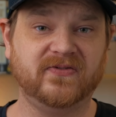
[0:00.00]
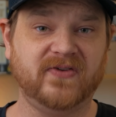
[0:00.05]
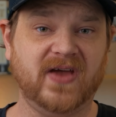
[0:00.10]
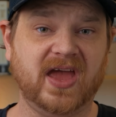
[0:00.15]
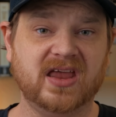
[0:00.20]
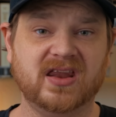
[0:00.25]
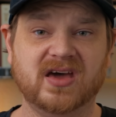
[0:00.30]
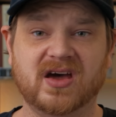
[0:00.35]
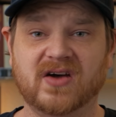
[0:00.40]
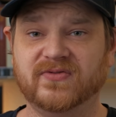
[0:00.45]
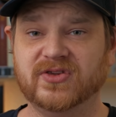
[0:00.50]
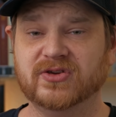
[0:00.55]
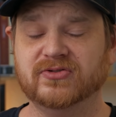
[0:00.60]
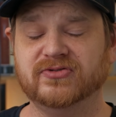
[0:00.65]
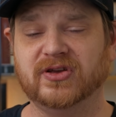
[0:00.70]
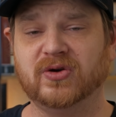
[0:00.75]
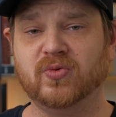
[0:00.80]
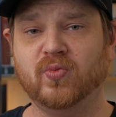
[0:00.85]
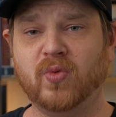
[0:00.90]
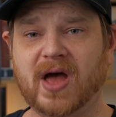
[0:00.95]
fan of
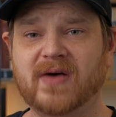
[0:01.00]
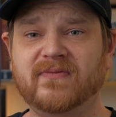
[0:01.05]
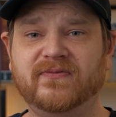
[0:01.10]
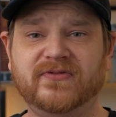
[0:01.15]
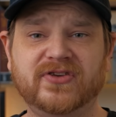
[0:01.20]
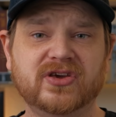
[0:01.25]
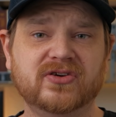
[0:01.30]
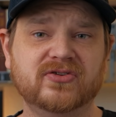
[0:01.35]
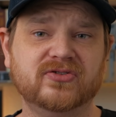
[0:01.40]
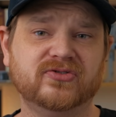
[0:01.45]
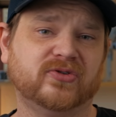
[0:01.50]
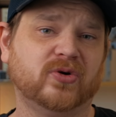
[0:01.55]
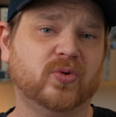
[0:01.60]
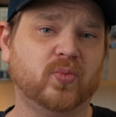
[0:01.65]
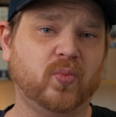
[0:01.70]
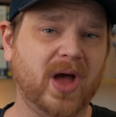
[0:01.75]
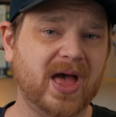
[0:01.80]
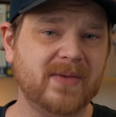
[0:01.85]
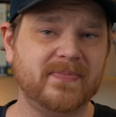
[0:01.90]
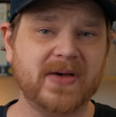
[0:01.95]
using web views or
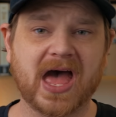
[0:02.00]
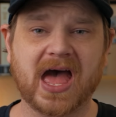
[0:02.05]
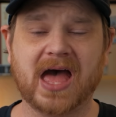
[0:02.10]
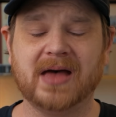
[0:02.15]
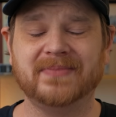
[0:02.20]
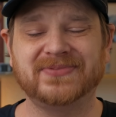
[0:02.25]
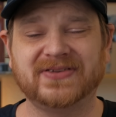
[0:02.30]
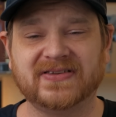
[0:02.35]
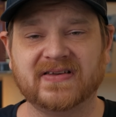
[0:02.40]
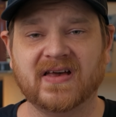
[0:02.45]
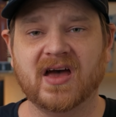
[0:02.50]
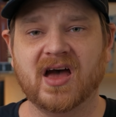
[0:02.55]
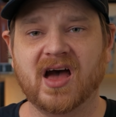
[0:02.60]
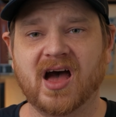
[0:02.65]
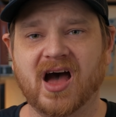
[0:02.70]
web apps,